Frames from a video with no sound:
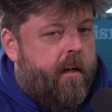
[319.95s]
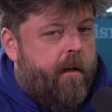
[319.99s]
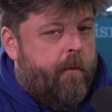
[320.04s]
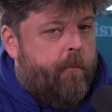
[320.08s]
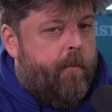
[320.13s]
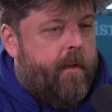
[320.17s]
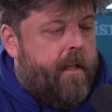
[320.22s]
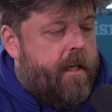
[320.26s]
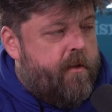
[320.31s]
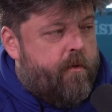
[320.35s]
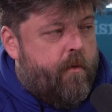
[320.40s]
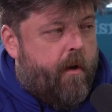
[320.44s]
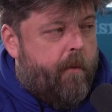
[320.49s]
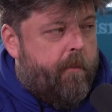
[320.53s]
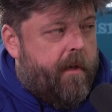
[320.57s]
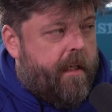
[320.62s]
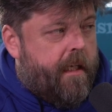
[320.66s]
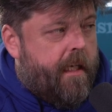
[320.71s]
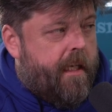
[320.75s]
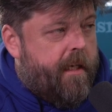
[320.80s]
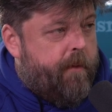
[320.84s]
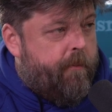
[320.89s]
mean, that's quite a
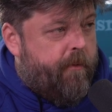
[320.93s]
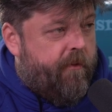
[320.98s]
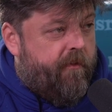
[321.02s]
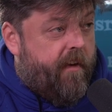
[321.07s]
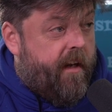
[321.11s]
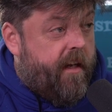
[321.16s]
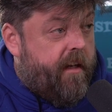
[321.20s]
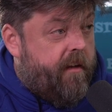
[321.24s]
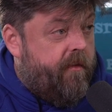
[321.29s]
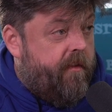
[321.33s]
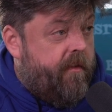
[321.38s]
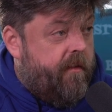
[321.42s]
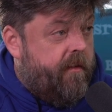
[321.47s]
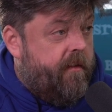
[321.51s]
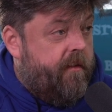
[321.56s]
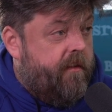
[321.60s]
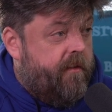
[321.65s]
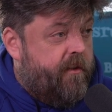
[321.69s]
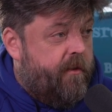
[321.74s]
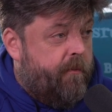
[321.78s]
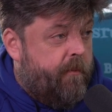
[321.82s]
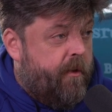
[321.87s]
big leap of faith,
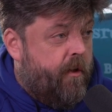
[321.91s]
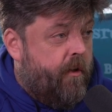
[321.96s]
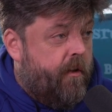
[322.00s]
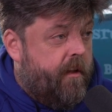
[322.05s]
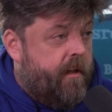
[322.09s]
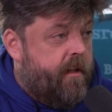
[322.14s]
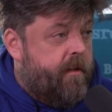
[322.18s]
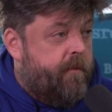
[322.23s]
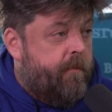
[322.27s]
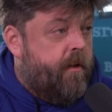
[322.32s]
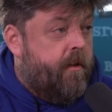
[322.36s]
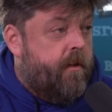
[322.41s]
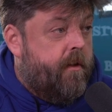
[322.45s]
to be honest,